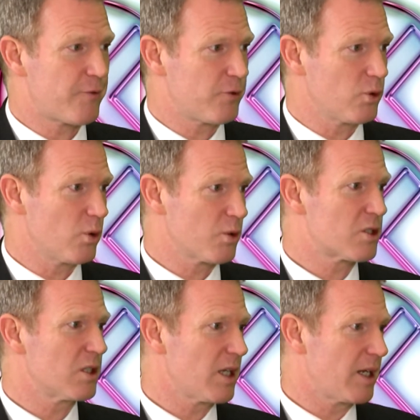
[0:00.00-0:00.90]

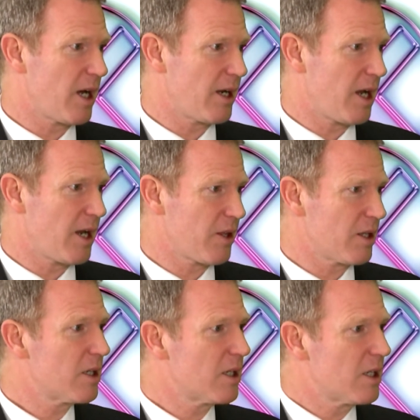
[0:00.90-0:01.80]
frauds and, and, and,
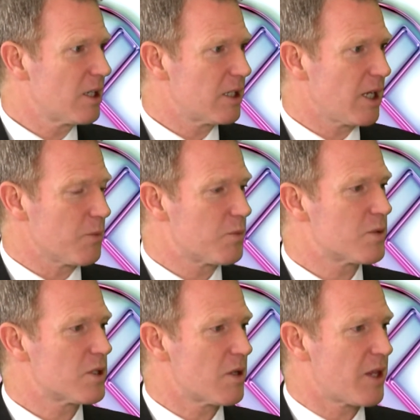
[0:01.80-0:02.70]
other you know,
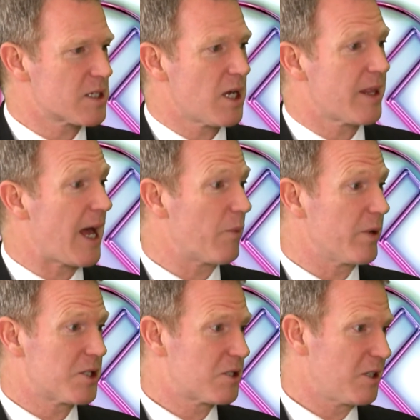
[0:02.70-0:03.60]
things like that,
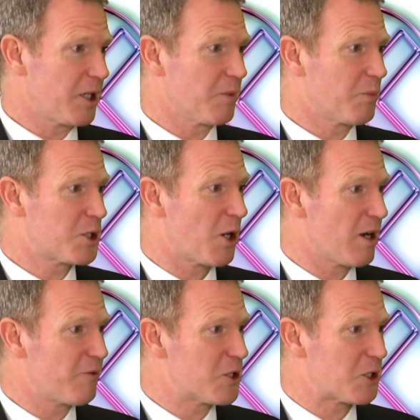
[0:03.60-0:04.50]
which absolutely. you can
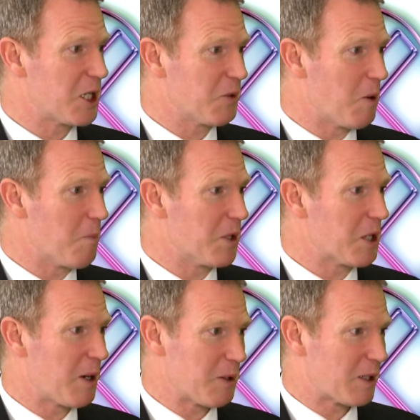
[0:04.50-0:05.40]
patrol every street you want, but
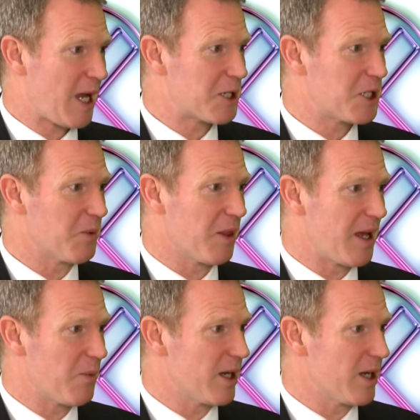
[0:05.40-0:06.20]
you won't catch anyone that no,